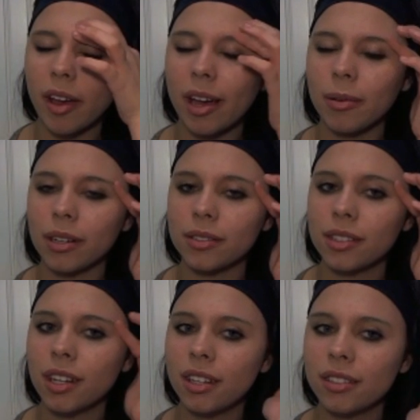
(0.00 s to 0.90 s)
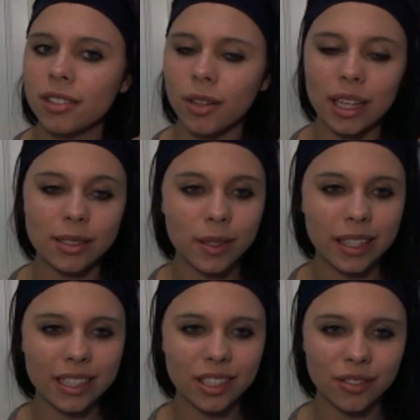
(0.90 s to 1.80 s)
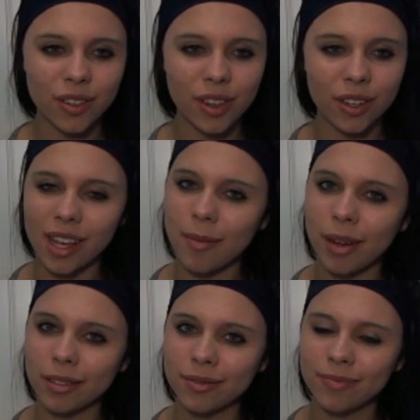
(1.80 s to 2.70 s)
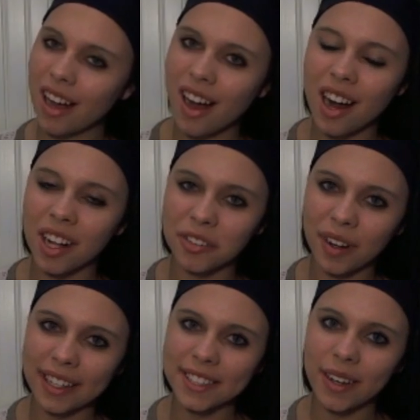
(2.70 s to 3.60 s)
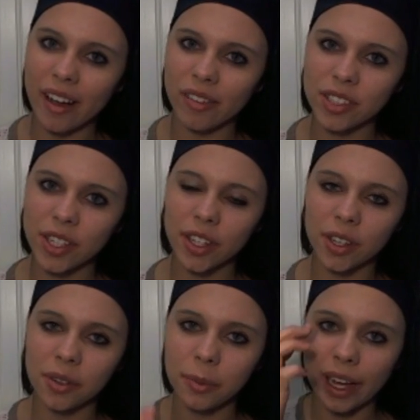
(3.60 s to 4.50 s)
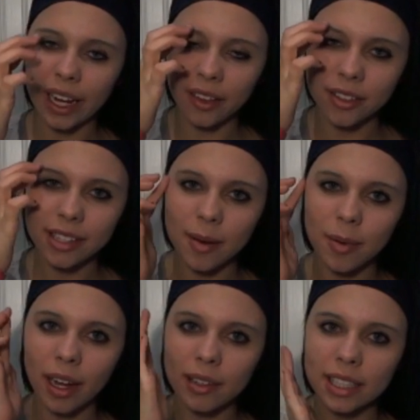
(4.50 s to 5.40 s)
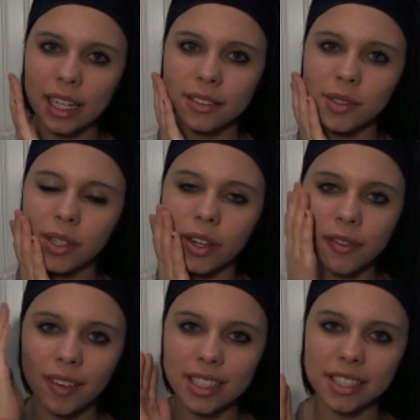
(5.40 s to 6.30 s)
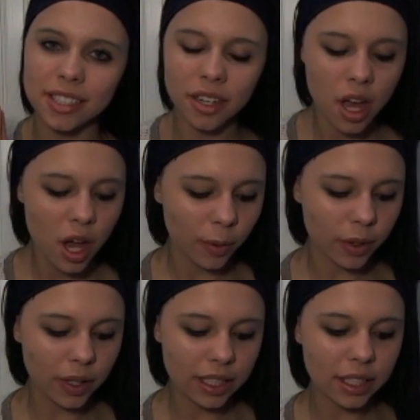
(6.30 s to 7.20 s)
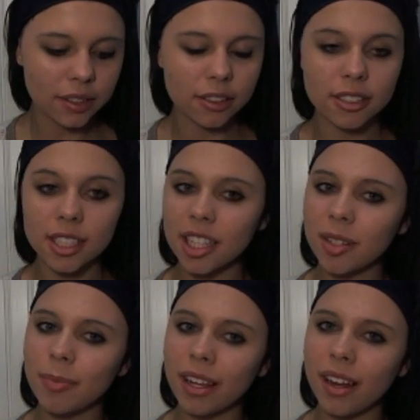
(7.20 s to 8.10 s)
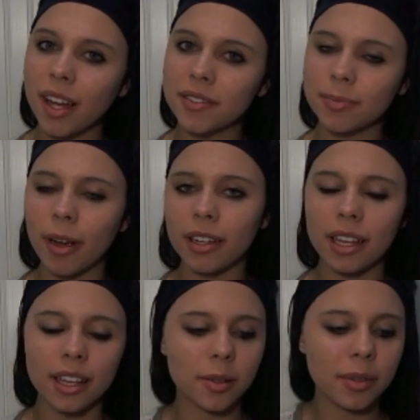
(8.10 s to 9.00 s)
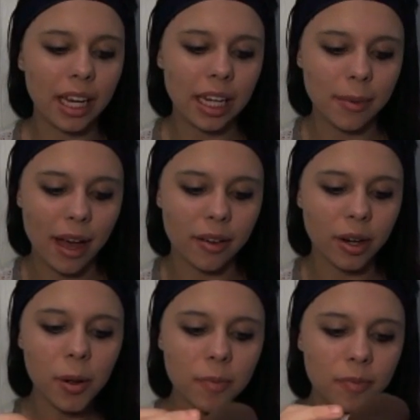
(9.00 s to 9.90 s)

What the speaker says: eyebrows. So that's what we're going to do for those eyebrows. Alright, so after you white out those eyebrows and do your foundation, we're going to use just a little bit of sparkly illuminating powder